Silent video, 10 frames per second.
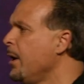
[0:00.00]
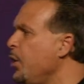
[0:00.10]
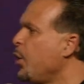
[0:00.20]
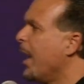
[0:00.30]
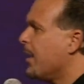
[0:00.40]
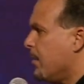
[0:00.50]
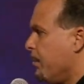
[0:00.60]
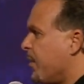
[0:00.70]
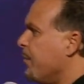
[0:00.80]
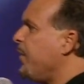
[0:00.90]
You got to
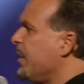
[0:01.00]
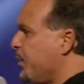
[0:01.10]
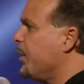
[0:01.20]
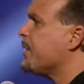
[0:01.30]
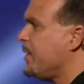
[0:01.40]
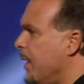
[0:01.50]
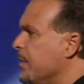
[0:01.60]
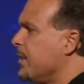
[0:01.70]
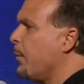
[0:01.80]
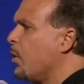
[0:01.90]
confess your sins,
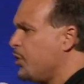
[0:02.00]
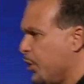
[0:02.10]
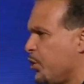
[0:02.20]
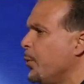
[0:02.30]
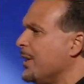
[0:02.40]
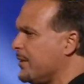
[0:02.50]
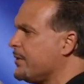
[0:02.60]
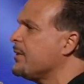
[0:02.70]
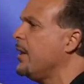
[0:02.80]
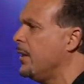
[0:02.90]
that what you're doing is a
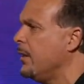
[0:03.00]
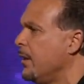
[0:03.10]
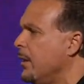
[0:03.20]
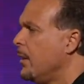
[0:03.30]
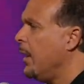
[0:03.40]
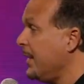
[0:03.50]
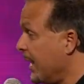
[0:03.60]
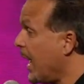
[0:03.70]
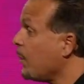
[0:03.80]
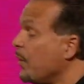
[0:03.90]
sin, and then
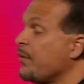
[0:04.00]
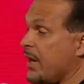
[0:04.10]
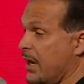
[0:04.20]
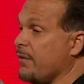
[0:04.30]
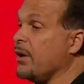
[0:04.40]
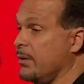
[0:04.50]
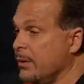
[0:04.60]
God will forgive you,